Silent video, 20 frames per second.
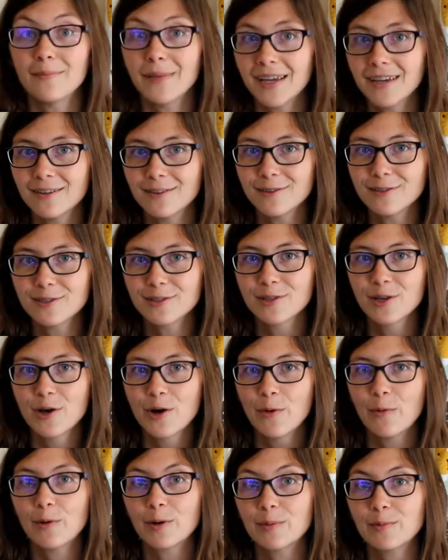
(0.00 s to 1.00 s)
the
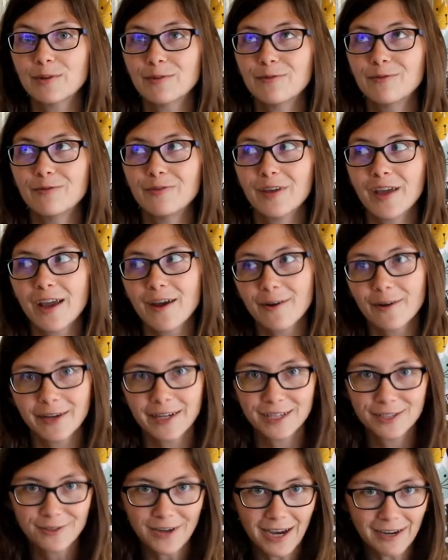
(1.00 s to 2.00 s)
males want to be
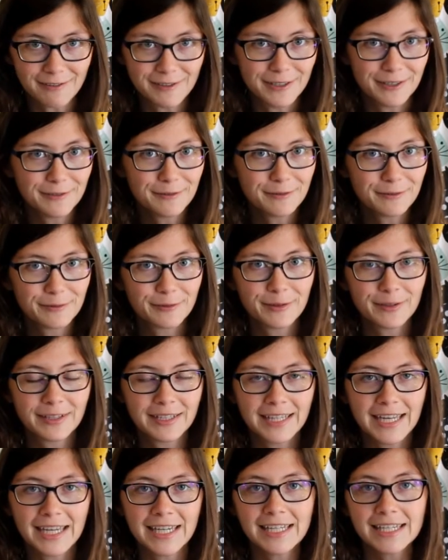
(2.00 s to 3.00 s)
very attractive
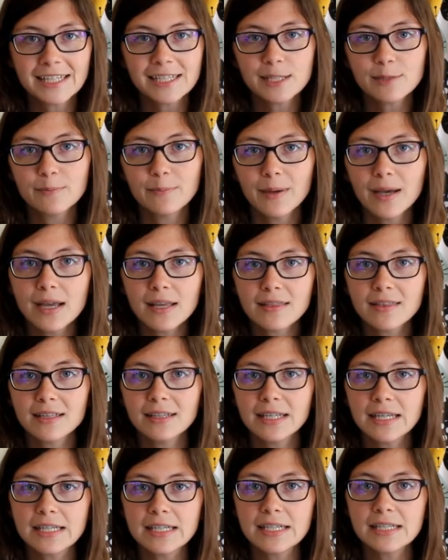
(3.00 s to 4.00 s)
for the ladies,
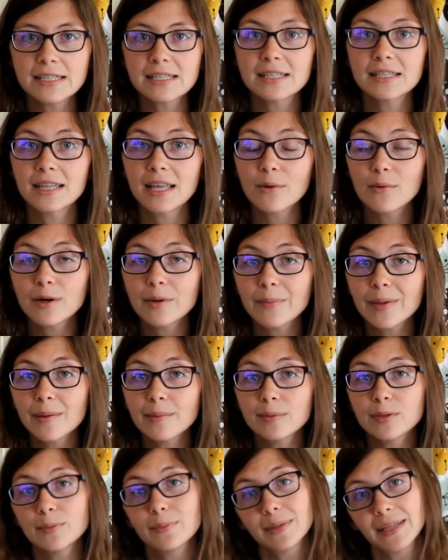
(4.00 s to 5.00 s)
but the ladies, they want to
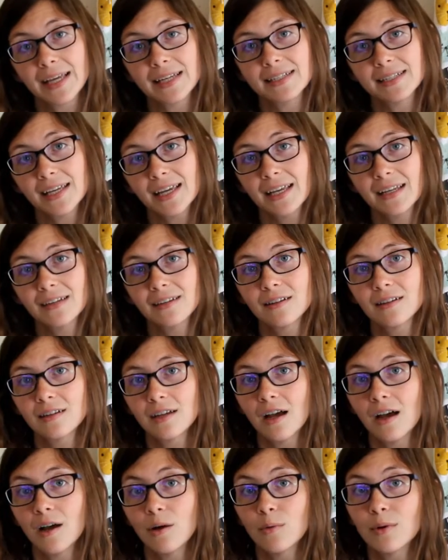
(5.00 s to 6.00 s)
be able to blend in
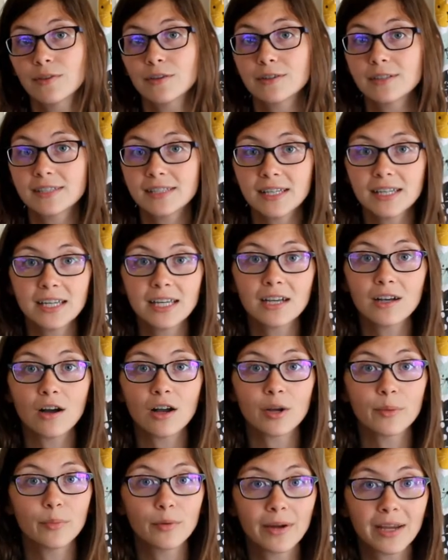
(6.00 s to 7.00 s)
when they're
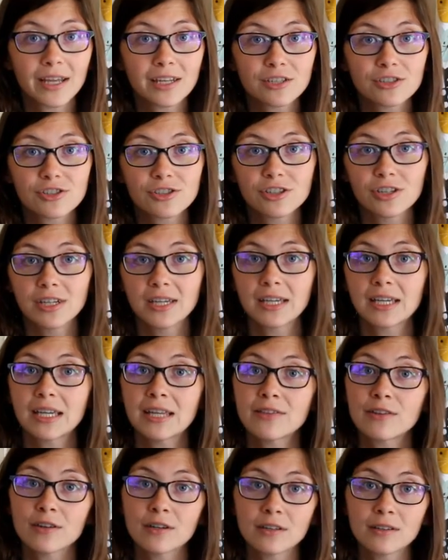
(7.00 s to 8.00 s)
sitting on a branch
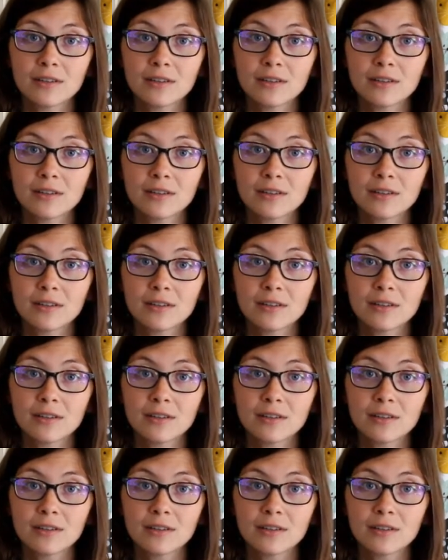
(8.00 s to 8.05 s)
in